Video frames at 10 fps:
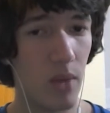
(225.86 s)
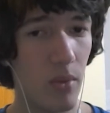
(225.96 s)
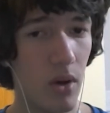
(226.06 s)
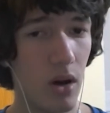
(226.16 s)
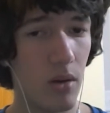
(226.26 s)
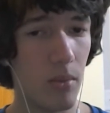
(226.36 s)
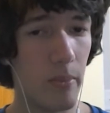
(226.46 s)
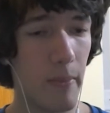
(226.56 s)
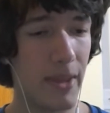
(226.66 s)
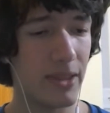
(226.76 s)

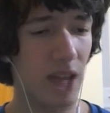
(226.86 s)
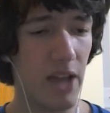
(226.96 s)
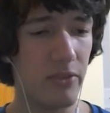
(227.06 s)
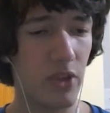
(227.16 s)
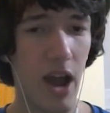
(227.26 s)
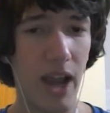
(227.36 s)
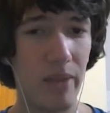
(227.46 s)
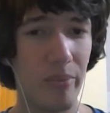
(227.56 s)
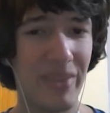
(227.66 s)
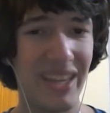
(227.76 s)
in live
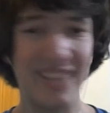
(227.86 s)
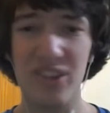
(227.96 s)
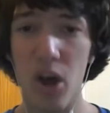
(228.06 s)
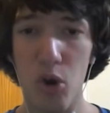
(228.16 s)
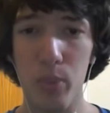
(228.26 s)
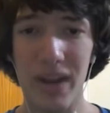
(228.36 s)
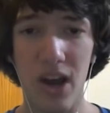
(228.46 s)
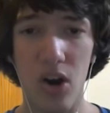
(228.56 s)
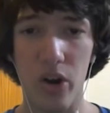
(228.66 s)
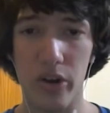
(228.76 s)
time. It's not open
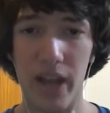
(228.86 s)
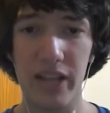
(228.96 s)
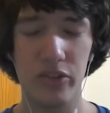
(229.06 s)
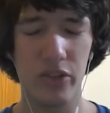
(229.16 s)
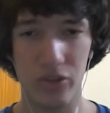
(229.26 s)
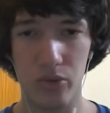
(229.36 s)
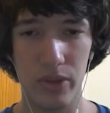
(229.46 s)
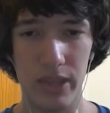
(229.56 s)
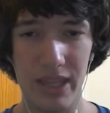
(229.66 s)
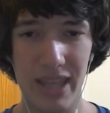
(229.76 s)
on nights, just
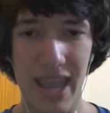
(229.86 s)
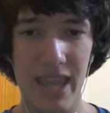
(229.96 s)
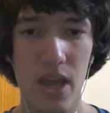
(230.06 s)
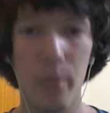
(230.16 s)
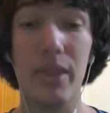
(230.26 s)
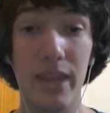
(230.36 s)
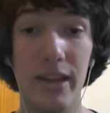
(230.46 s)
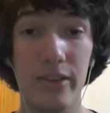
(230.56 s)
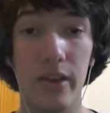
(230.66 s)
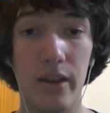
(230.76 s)
during the day, but that
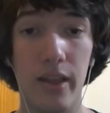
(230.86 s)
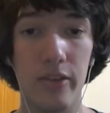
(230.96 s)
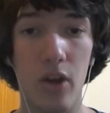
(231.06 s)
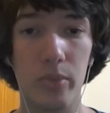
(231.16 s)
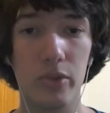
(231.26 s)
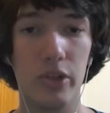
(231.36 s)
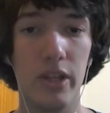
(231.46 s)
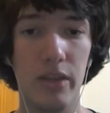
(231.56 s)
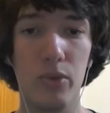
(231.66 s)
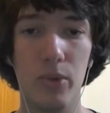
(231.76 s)
is a nice option
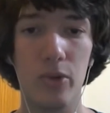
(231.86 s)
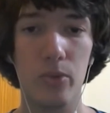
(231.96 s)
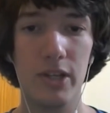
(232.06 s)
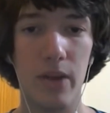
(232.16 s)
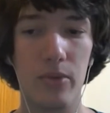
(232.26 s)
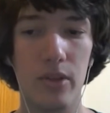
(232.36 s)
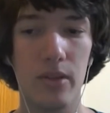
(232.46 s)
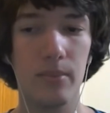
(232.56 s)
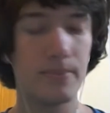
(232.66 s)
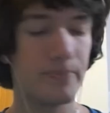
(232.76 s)
if you want to reach out to
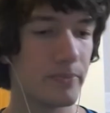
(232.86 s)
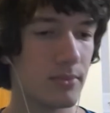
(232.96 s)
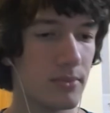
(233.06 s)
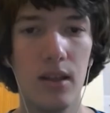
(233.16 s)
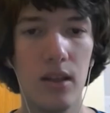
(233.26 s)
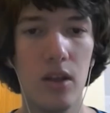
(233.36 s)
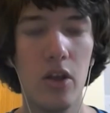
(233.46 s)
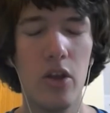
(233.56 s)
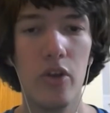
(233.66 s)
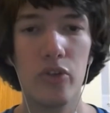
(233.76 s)
them.
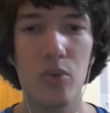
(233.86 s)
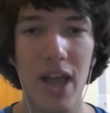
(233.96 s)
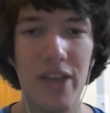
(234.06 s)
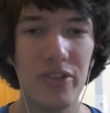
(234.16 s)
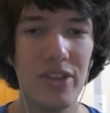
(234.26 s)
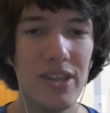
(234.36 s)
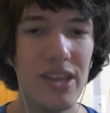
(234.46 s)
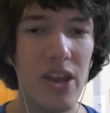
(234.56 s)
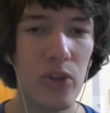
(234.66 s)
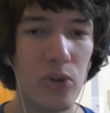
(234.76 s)
So lastly,
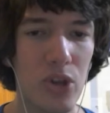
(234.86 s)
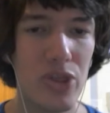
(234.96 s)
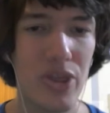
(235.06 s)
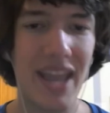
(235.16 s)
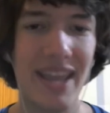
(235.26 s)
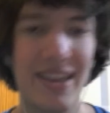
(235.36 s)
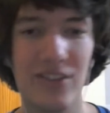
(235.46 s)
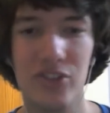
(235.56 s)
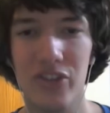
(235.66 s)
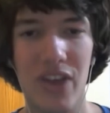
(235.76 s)
the other good thing is
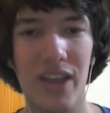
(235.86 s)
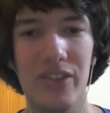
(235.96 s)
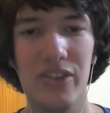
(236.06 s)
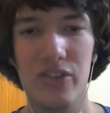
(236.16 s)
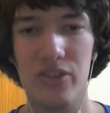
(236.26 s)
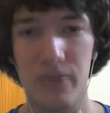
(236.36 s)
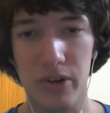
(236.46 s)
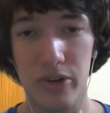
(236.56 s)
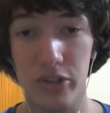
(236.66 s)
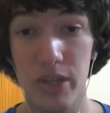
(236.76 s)
just that this is a
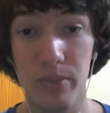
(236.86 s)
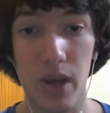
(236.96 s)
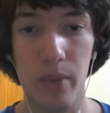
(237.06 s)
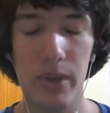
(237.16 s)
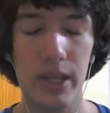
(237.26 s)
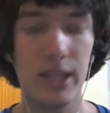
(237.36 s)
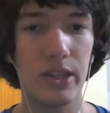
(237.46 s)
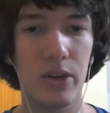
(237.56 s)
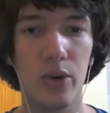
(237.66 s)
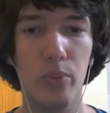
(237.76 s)
very cheap company.
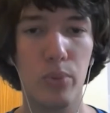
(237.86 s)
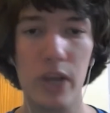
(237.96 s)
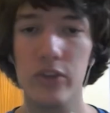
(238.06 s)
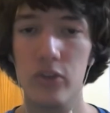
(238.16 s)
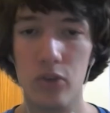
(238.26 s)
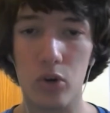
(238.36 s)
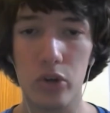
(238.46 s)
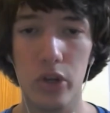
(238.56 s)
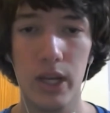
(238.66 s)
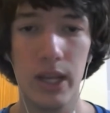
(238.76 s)
Their prices are
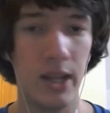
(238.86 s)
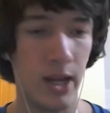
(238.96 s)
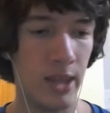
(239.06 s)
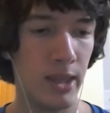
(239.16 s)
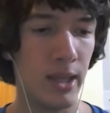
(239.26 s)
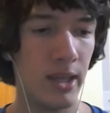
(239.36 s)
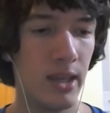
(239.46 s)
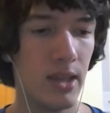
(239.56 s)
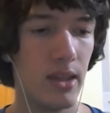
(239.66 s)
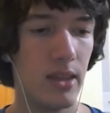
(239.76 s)
good, and I think
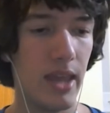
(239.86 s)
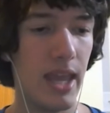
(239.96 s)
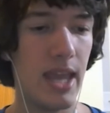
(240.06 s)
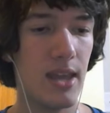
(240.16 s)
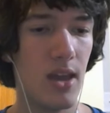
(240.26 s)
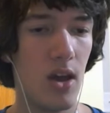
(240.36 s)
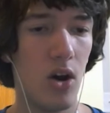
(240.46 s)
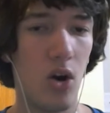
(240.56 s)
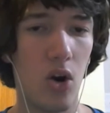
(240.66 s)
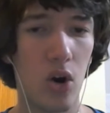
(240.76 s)
they
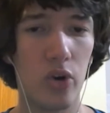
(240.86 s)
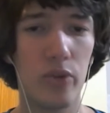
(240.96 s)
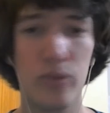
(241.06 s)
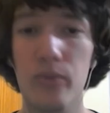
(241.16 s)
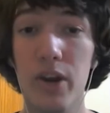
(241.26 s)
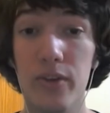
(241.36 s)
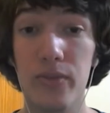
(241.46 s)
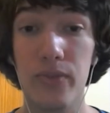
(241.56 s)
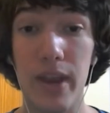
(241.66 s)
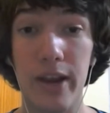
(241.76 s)
are very
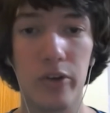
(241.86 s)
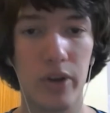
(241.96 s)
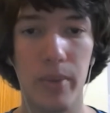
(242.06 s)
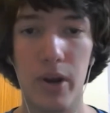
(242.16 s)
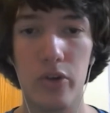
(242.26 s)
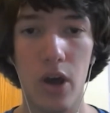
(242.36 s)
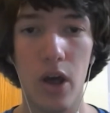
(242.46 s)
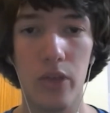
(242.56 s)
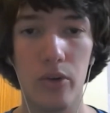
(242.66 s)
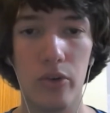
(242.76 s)
fair compared to
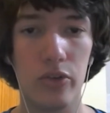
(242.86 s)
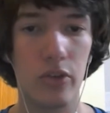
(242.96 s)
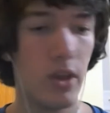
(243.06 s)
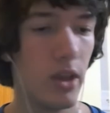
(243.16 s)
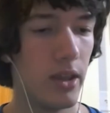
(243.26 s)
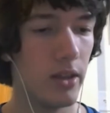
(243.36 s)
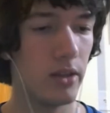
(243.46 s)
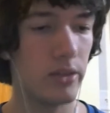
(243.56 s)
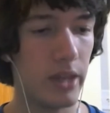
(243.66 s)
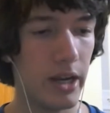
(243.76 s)
others.
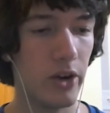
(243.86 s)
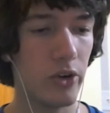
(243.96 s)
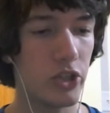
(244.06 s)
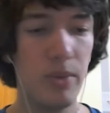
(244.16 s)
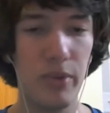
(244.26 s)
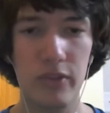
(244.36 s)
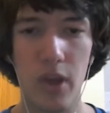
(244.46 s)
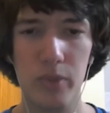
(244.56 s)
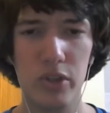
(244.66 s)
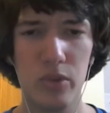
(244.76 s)
Their cheapest
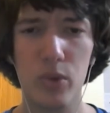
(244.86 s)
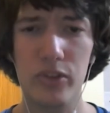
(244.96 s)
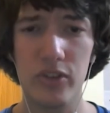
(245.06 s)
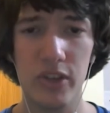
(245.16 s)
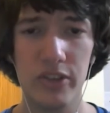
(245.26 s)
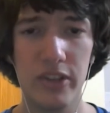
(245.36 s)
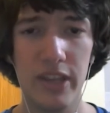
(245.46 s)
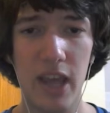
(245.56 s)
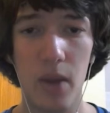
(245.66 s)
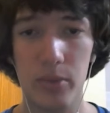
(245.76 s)
option was the
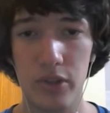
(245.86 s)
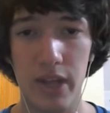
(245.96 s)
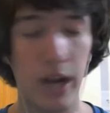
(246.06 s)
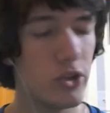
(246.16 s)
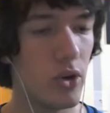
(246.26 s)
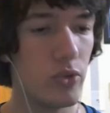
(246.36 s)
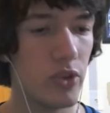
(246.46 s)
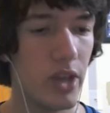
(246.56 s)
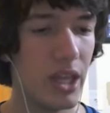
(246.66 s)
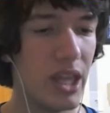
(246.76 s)
60-day option that I chose,
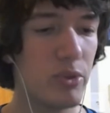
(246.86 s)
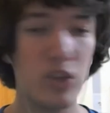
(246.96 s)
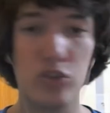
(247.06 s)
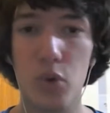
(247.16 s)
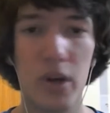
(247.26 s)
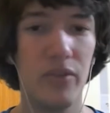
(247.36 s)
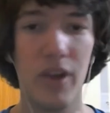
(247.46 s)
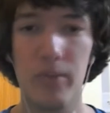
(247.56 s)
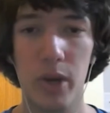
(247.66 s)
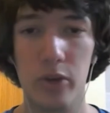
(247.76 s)
and that was just
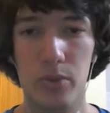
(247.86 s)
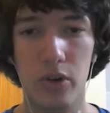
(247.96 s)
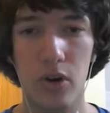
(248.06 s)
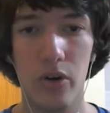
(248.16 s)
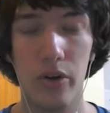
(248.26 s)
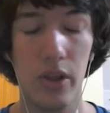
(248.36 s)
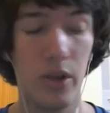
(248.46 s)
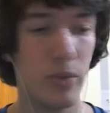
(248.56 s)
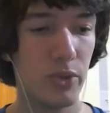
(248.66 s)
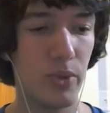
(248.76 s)
25 bucks per card,
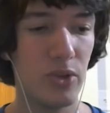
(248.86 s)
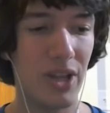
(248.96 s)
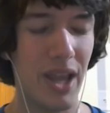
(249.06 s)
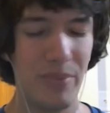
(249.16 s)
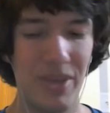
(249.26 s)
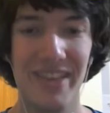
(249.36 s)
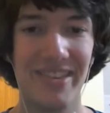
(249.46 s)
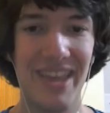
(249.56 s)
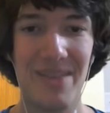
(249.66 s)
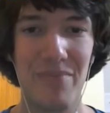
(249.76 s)
which when you look at
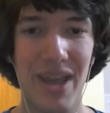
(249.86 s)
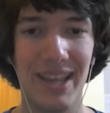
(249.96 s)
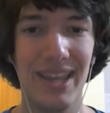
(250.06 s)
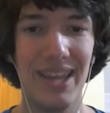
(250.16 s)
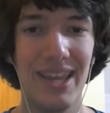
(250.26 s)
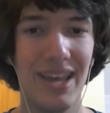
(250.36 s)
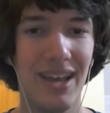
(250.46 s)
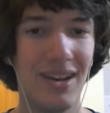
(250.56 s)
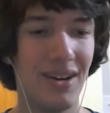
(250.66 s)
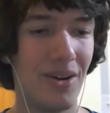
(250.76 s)
PSA and Beckett,
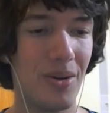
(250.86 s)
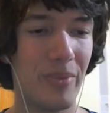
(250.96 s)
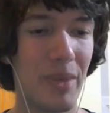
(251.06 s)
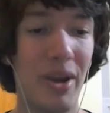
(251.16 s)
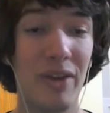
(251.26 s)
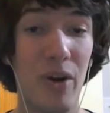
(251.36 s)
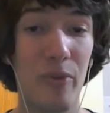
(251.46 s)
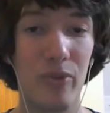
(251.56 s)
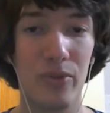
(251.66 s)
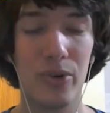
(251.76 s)
they might have
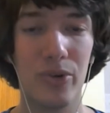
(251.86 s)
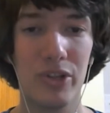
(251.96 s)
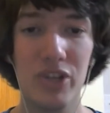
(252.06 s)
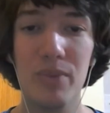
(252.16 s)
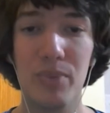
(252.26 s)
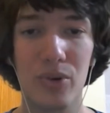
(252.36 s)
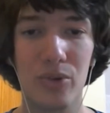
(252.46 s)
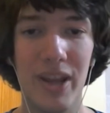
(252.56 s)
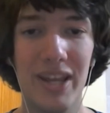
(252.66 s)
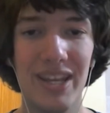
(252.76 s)
offered cheaper
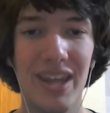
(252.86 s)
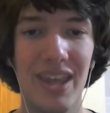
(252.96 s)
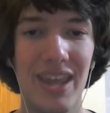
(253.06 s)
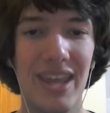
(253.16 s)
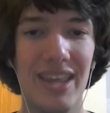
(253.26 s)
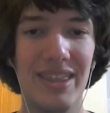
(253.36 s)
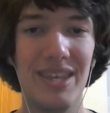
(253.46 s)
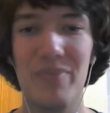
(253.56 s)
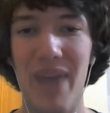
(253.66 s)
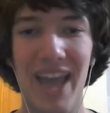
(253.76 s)
grading in
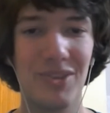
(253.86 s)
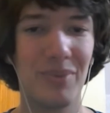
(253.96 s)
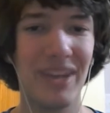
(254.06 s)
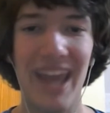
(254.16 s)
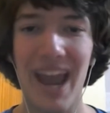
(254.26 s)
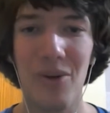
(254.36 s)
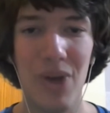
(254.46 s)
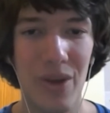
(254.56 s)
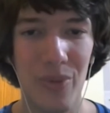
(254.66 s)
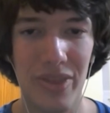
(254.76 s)
the past, but now
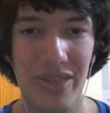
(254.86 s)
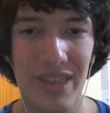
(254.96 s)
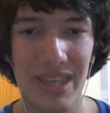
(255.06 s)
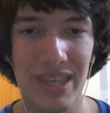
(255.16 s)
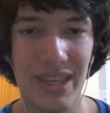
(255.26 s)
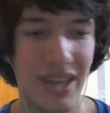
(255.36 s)
with the